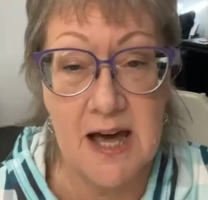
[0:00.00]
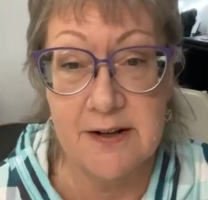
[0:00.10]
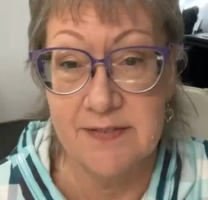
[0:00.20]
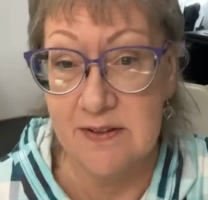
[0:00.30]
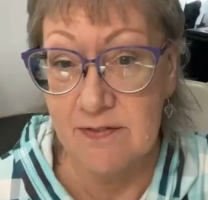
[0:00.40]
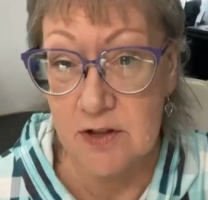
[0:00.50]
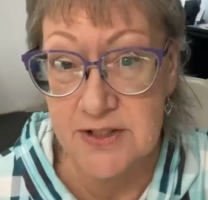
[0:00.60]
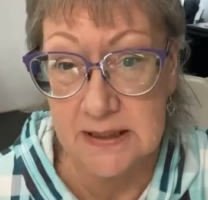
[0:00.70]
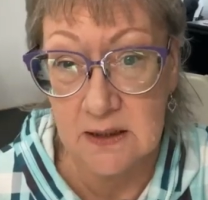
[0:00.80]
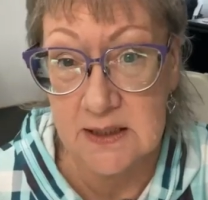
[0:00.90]
A lot of
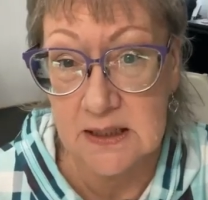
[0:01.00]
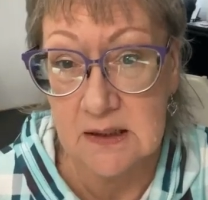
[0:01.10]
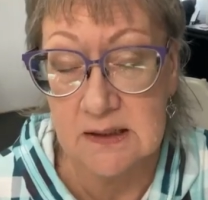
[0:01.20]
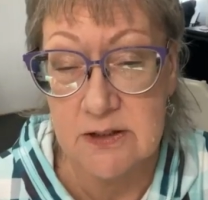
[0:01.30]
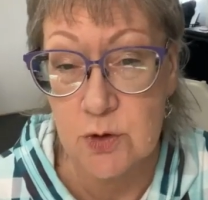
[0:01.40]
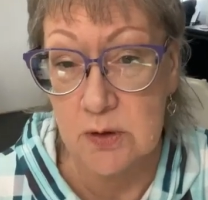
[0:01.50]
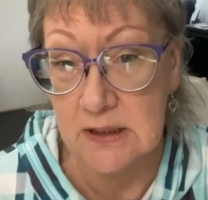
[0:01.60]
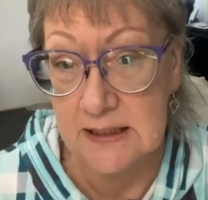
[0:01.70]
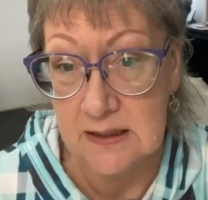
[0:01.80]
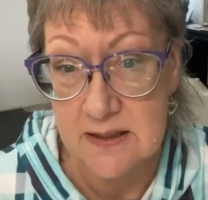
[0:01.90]
infertility is
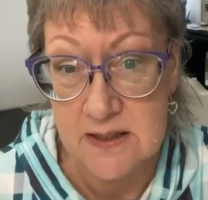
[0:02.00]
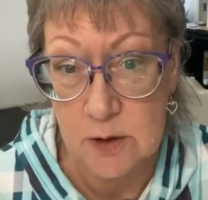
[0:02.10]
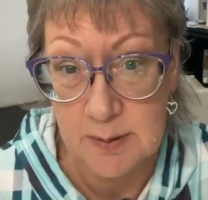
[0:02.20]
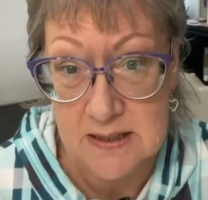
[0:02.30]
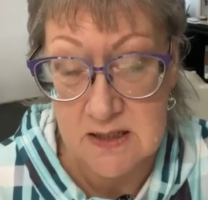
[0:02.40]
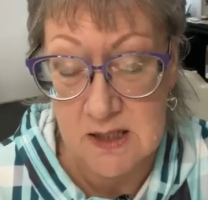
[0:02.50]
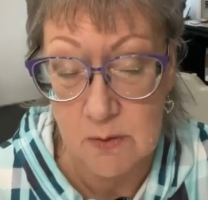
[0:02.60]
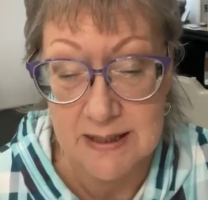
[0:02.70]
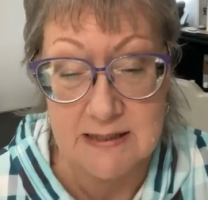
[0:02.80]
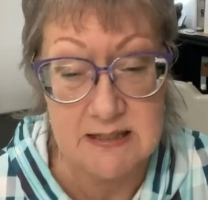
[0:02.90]
related to
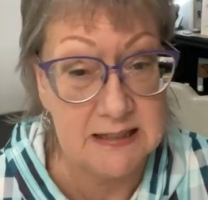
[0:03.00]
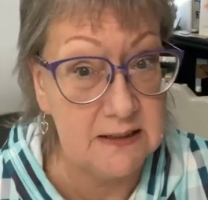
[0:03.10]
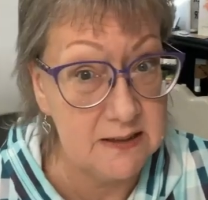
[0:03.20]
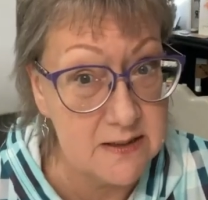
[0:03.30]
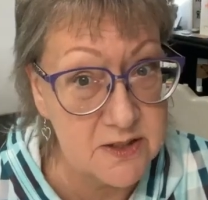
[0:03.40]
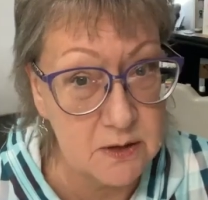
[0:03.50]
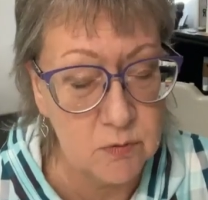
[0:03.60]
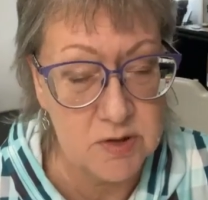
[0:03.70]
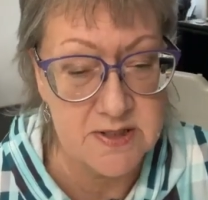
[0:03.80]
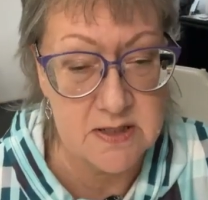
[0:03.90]
PCOS and
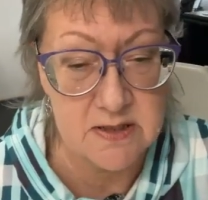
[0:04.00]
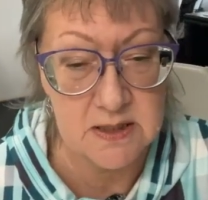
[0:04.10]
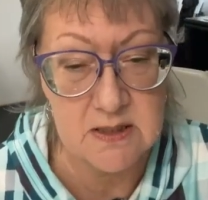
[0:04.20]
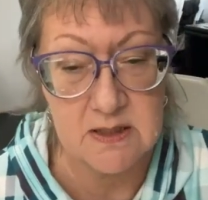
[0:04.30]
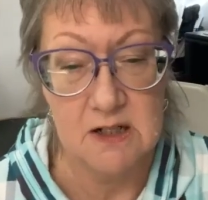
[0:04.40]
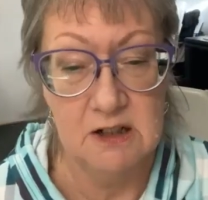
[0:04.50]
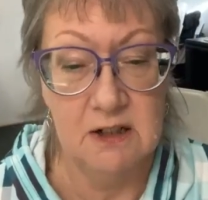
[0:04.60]
insulin resistance.